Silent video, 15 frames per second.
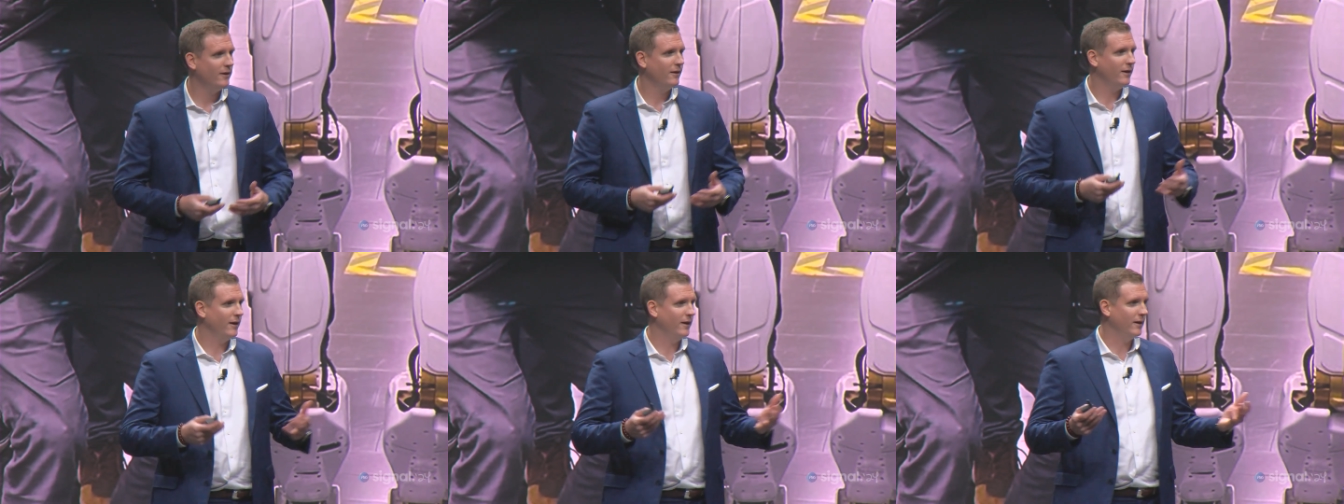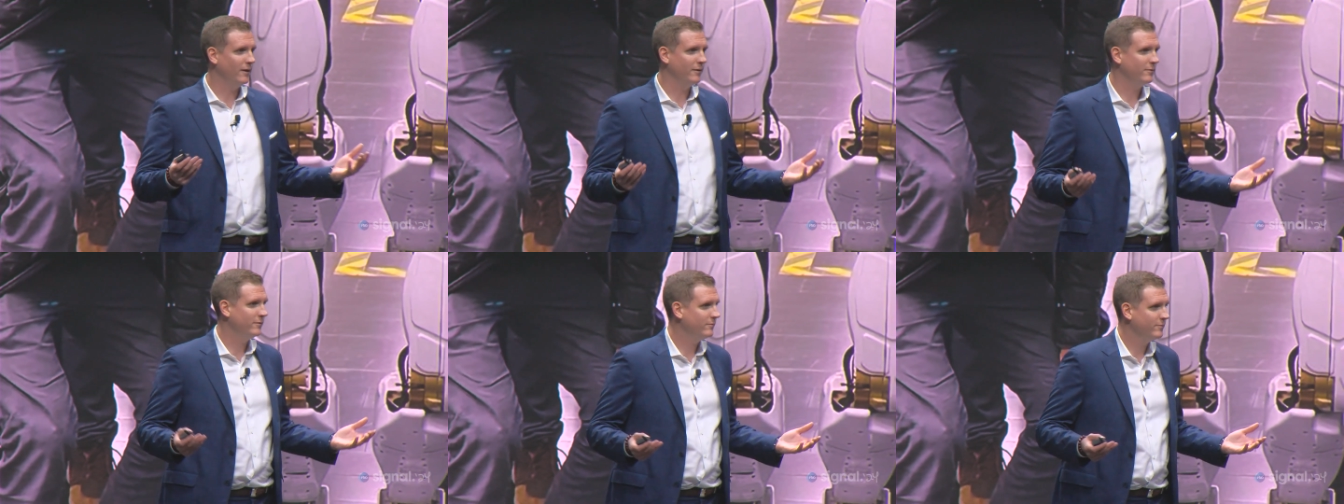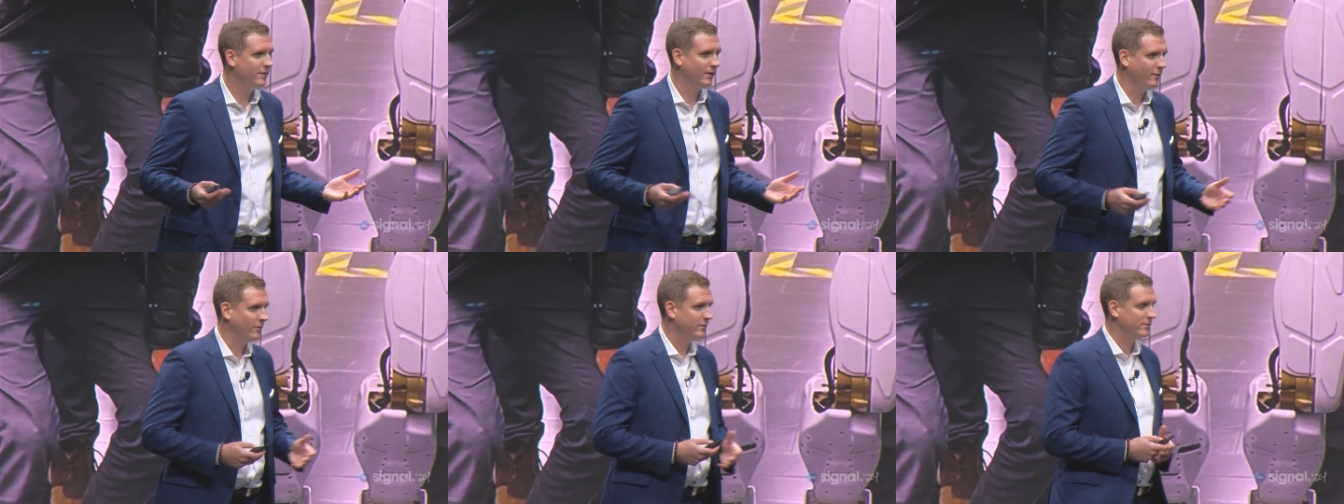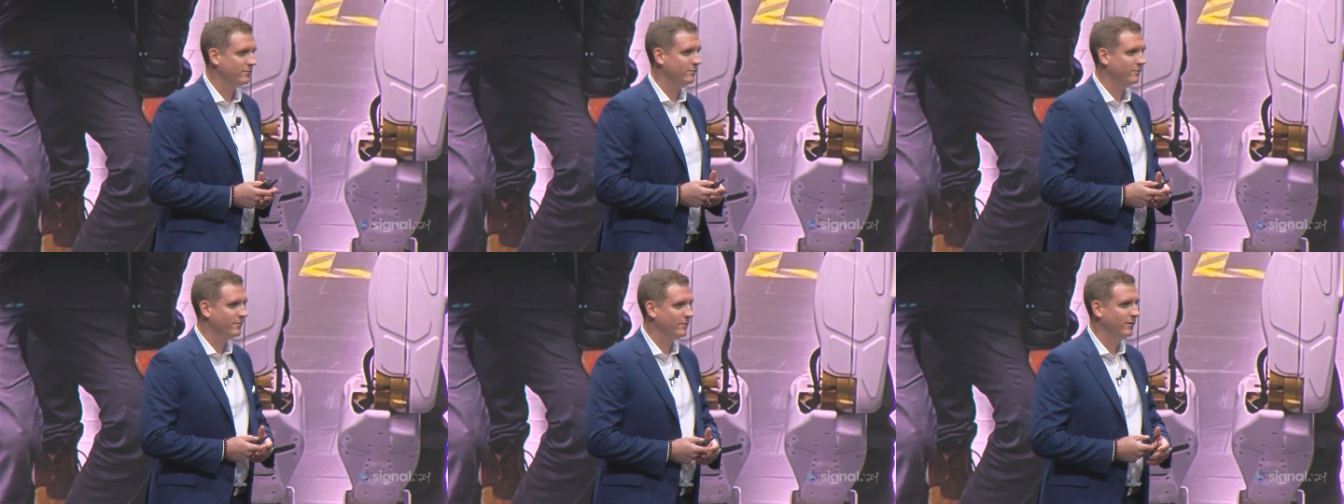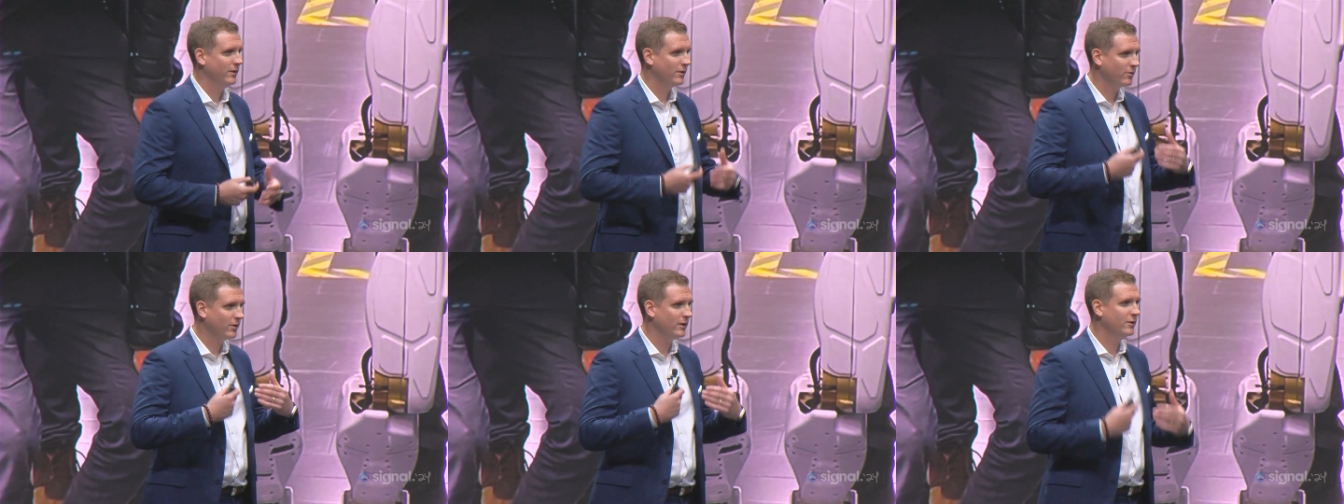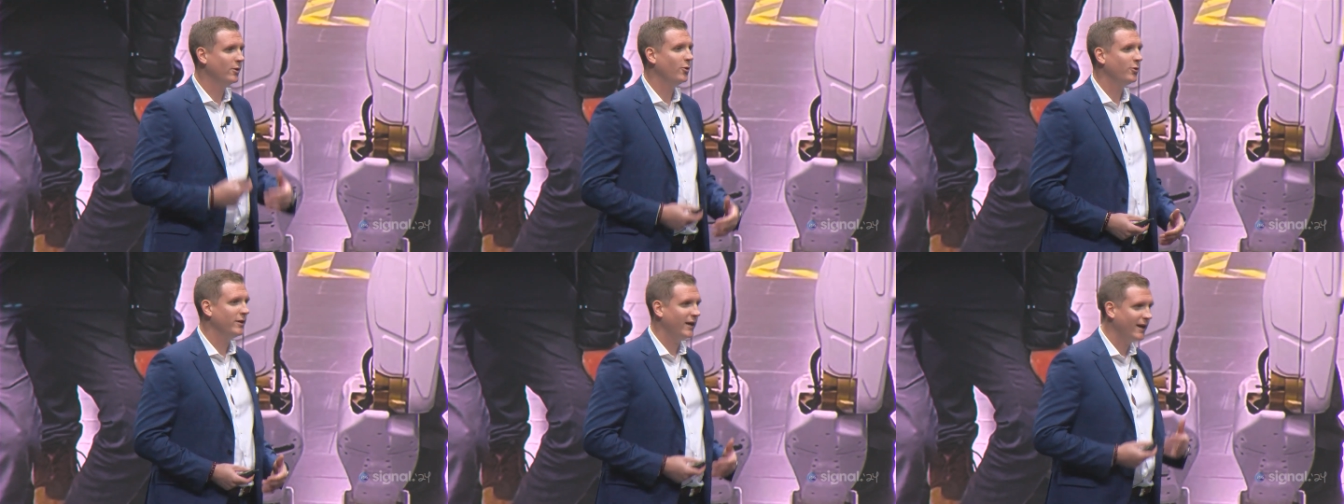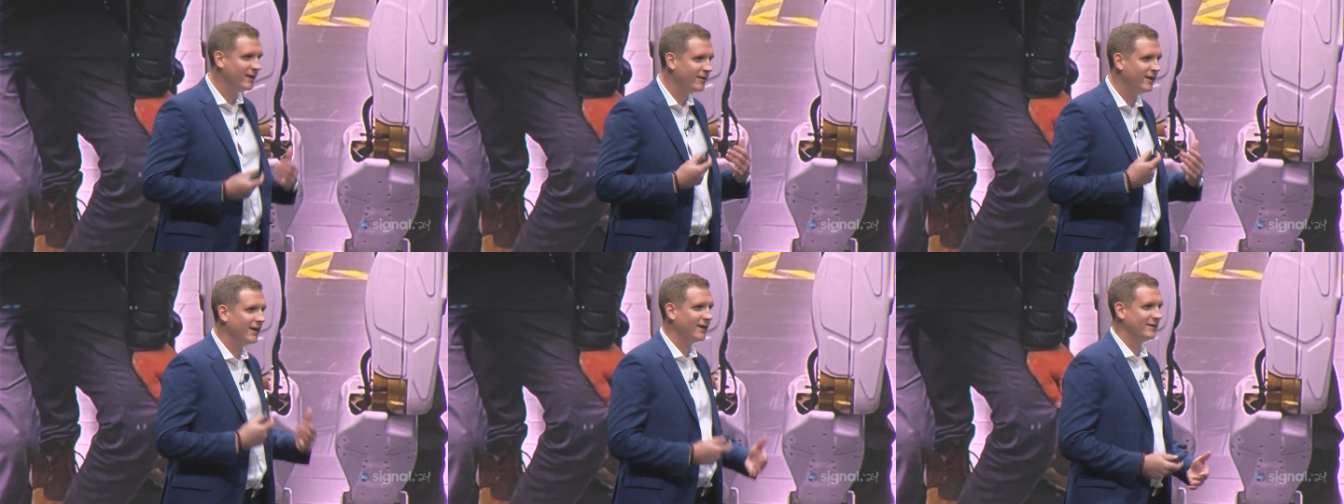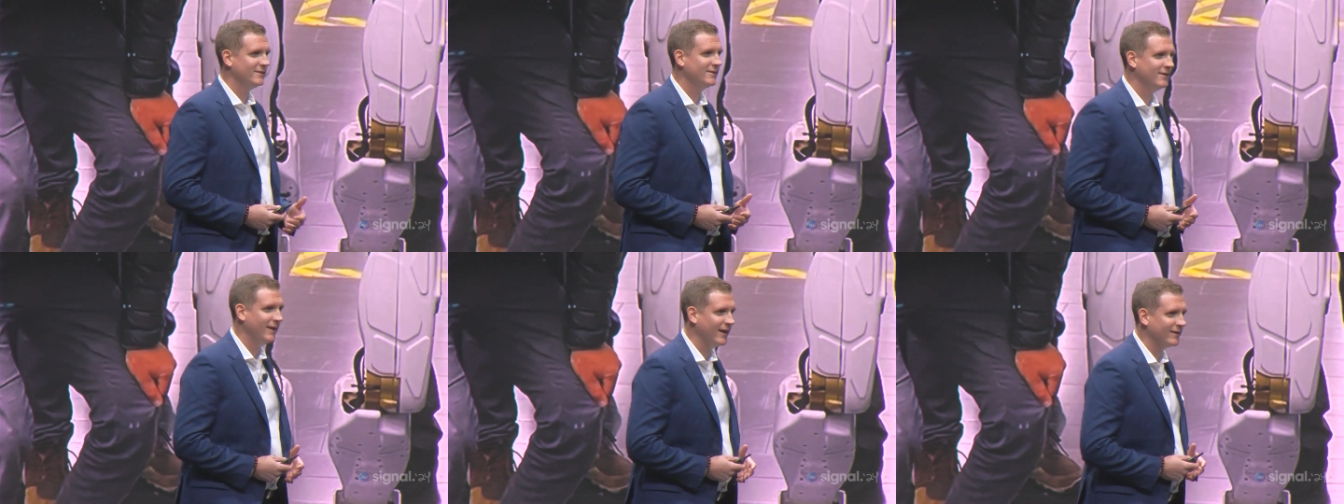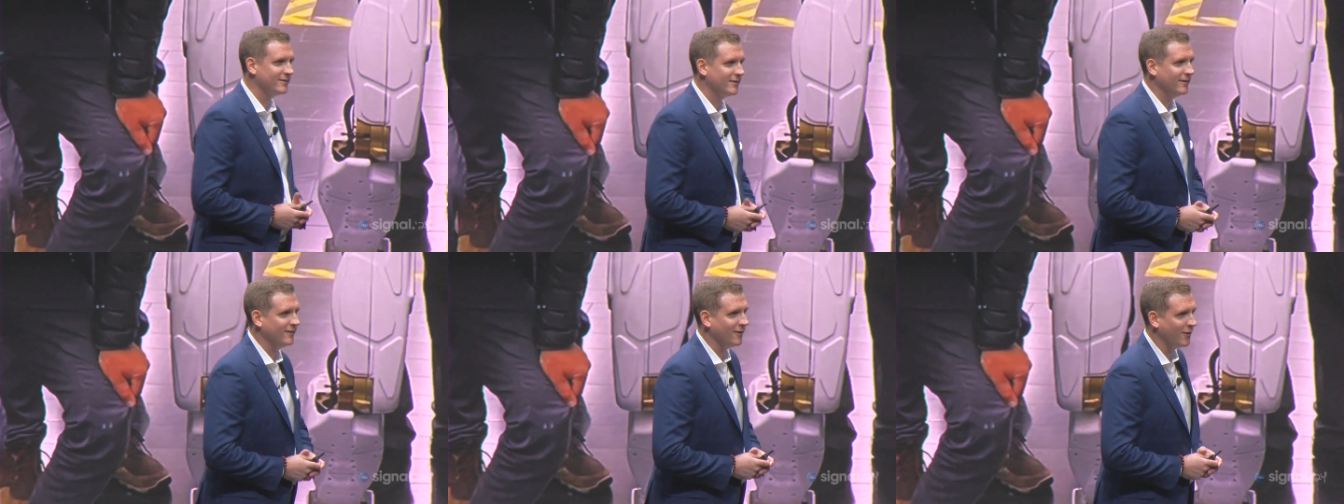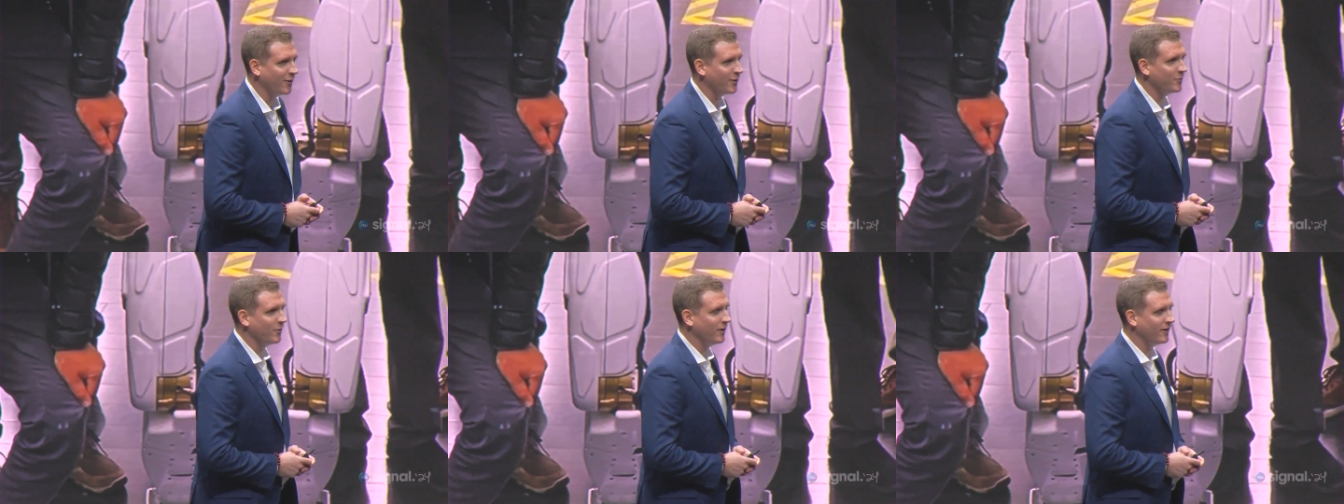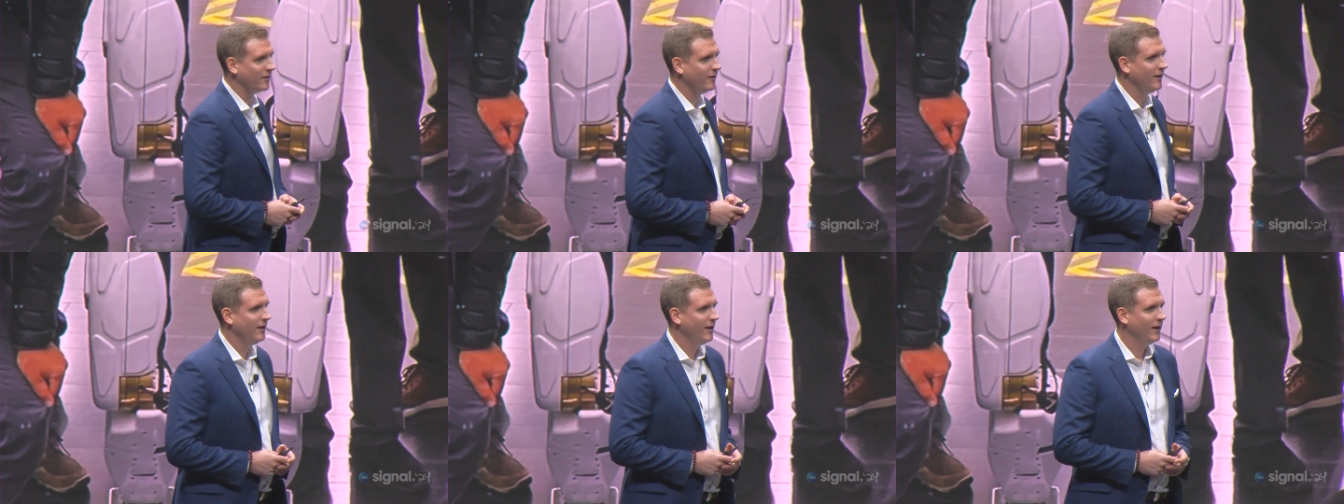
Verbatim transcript: Uh, you know, it was literally gold anodized NASA hardware.